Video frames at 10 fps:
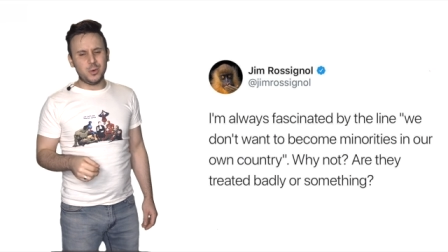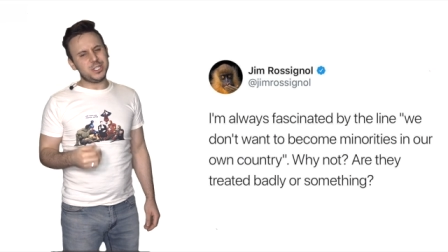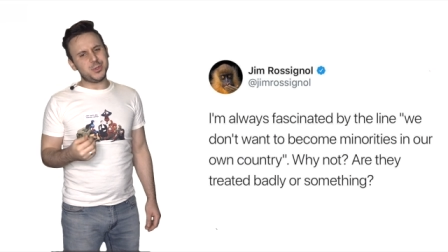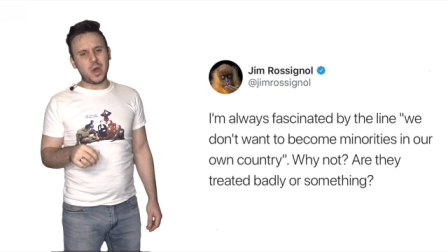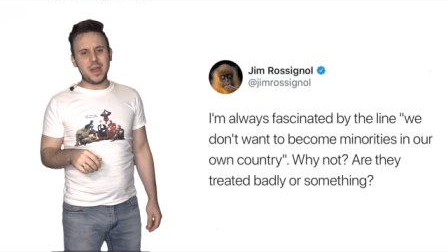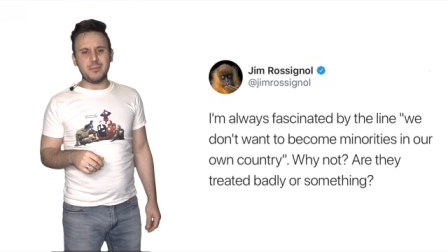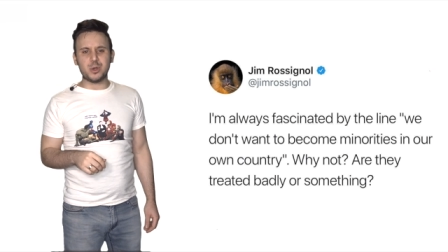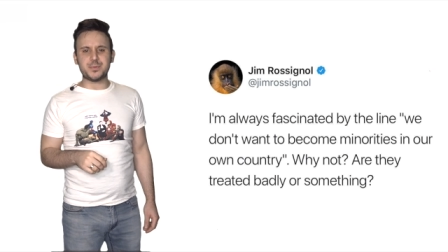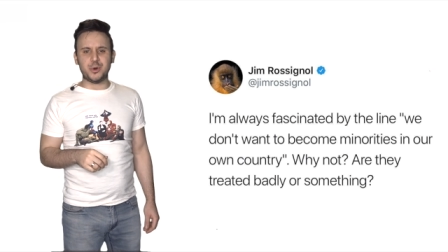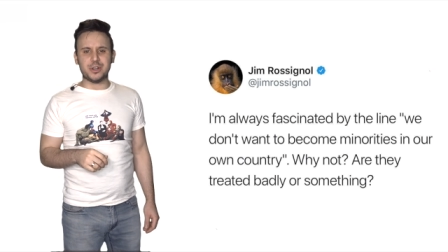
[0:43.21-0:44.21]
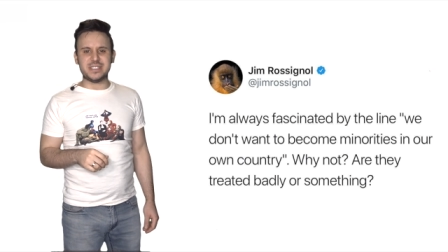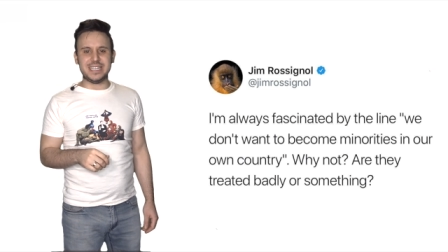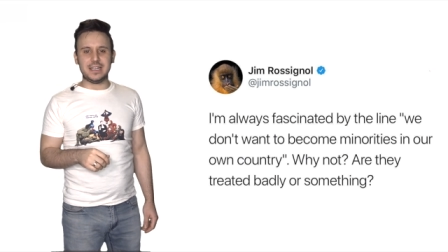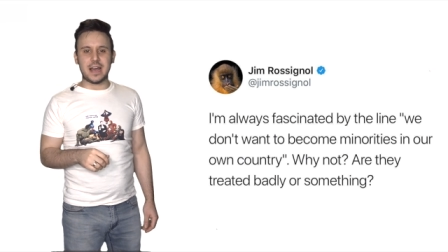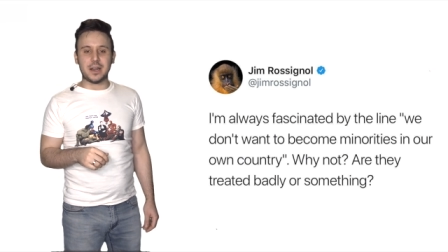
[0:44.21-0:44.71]
which is why most poors
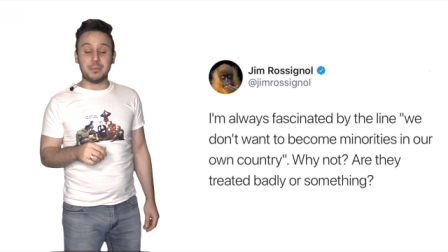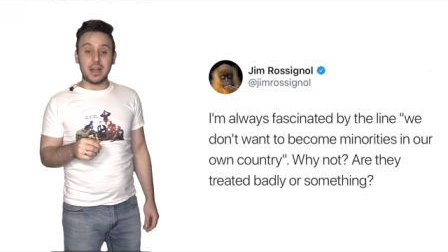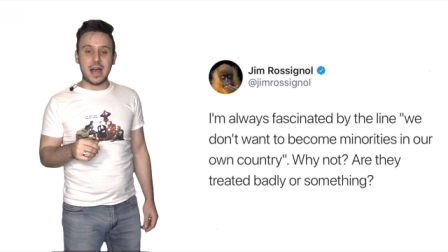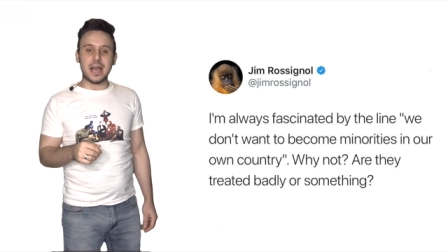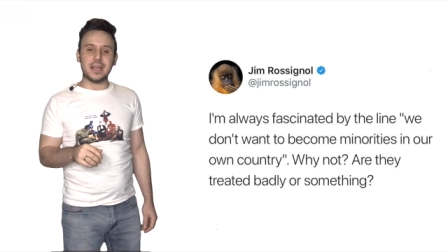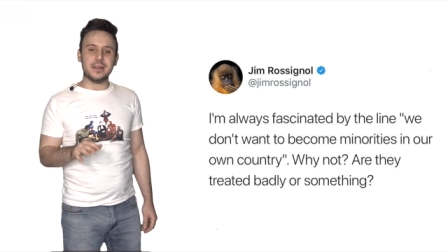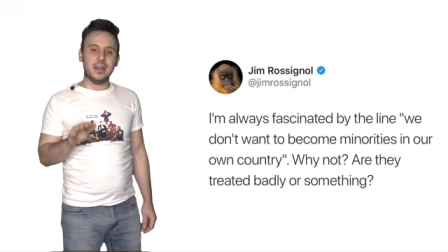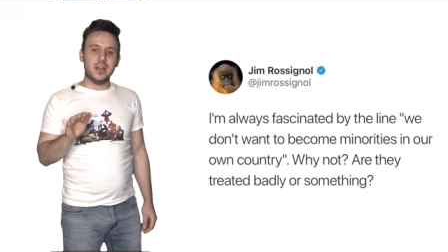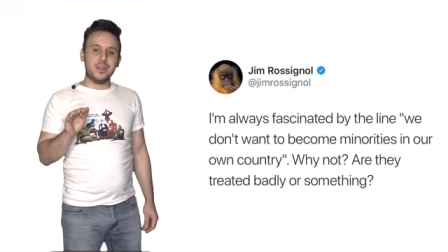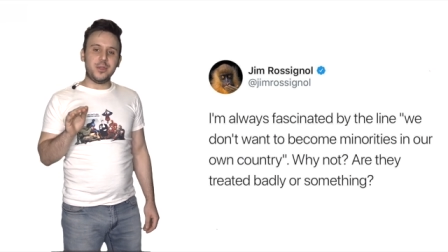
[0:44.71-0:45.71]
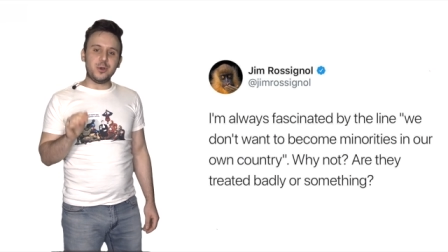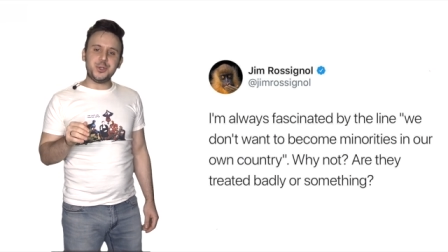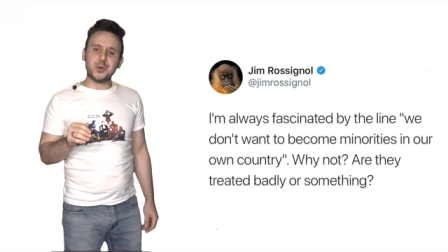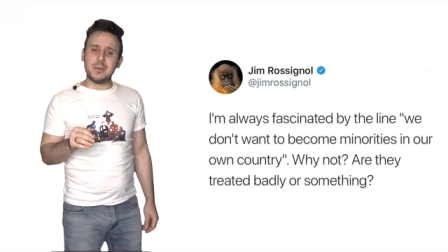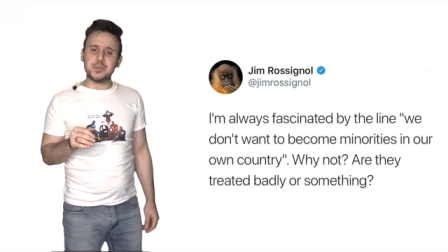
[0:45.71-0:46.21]
need not apply.
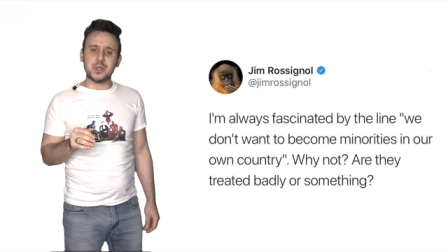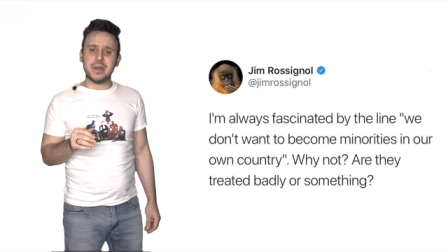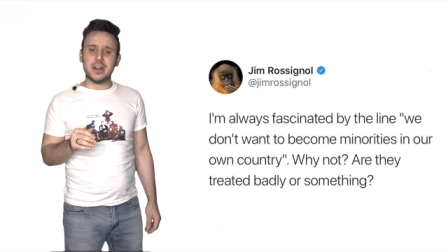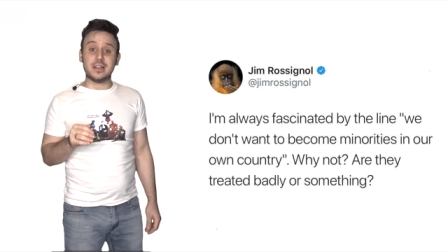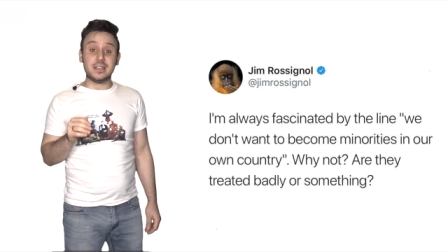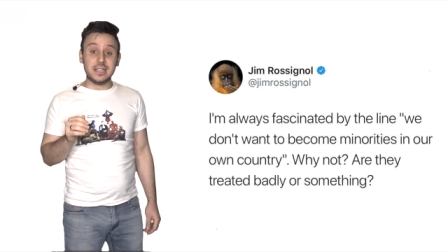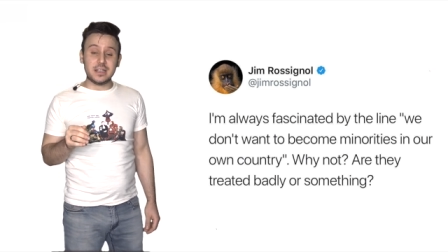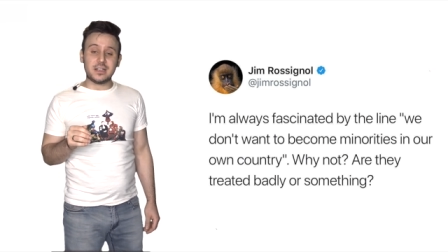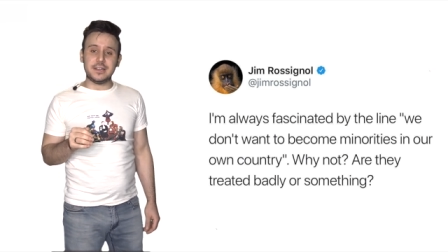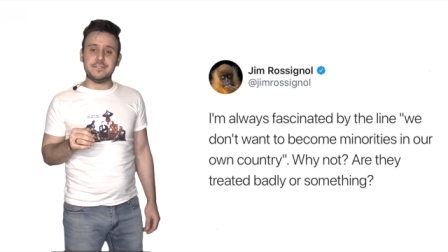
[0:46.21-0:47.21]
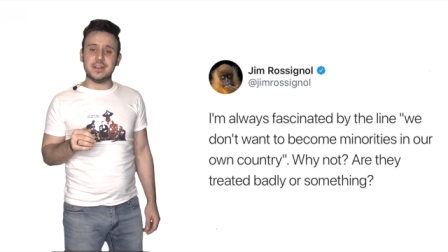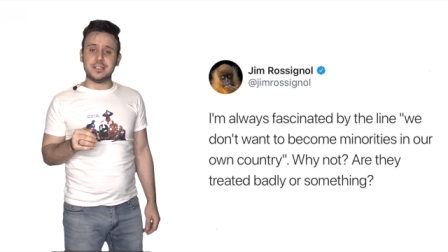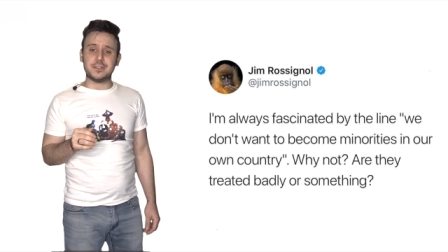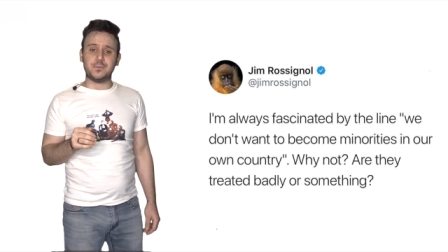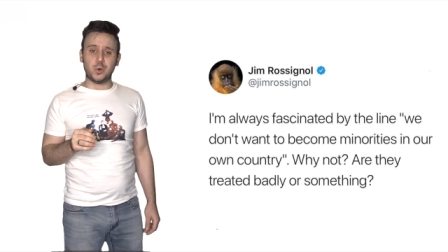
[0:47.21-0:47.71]
Those who come to America legally fit
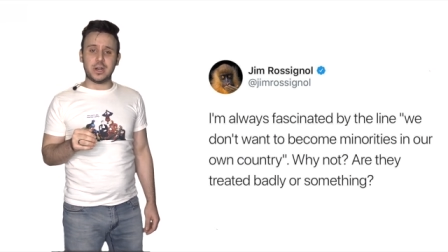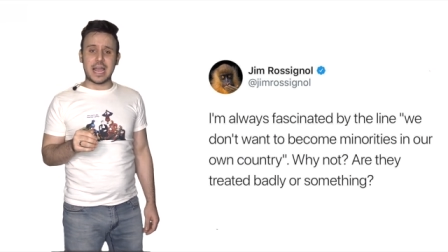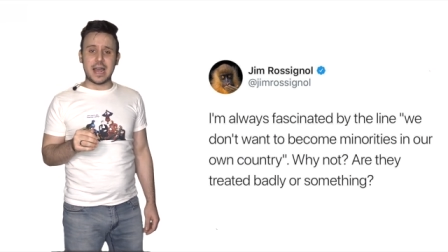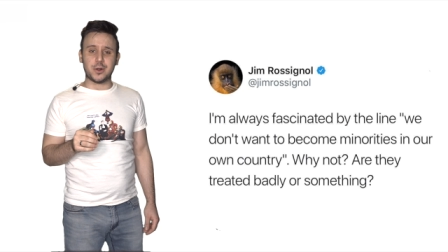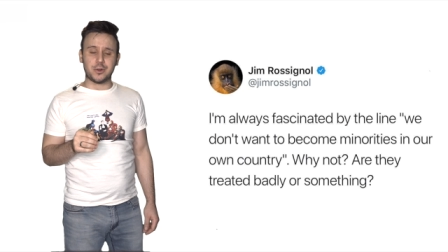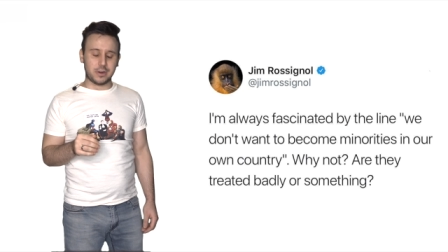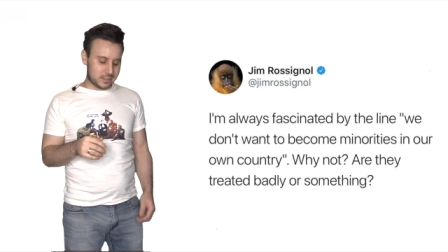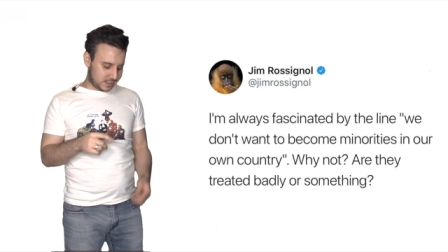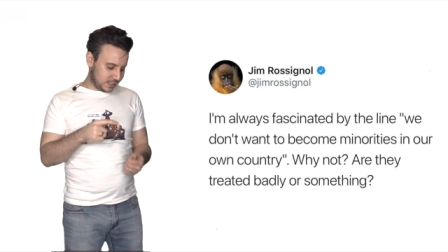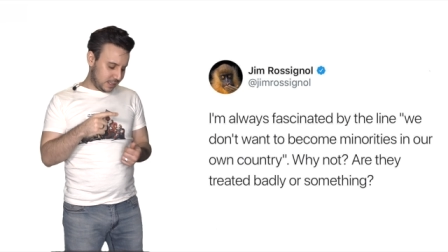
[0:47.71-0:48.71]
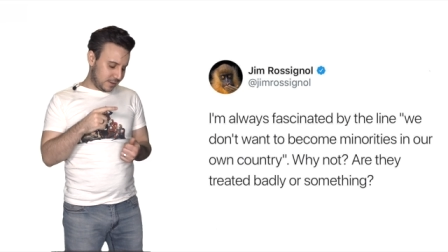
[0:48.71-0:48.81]
into four categories